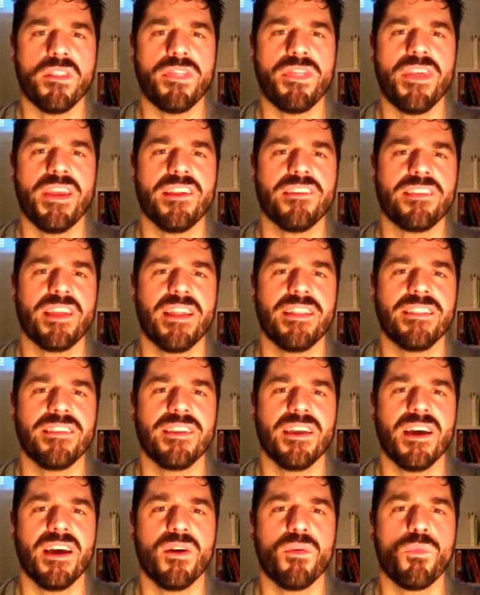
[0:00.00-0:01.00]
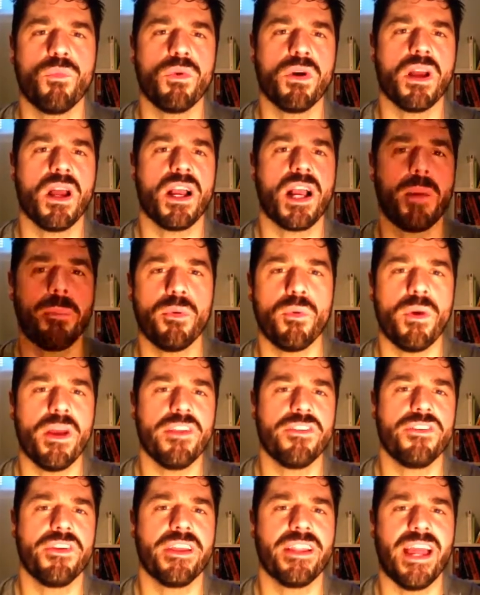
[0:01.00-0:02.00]
of the things that, uh, a couple
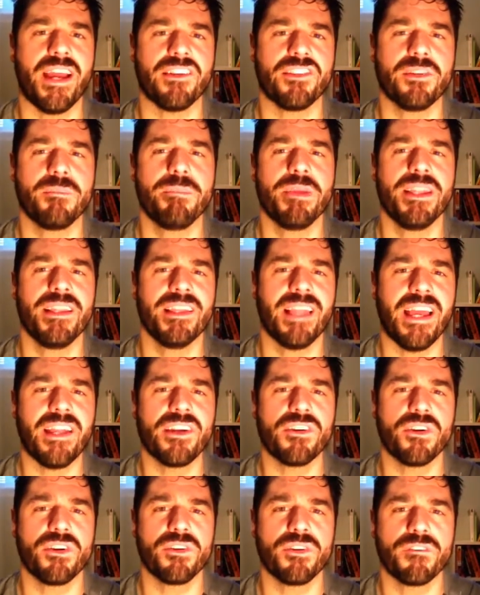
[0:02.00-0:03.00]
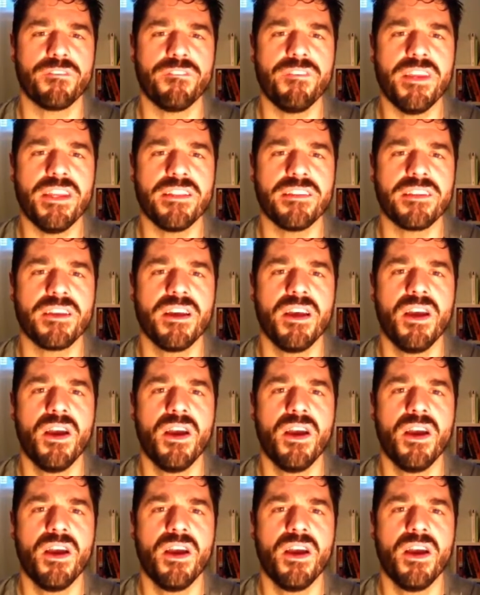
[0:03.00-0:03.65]
ways you can actually be lighter on your feet.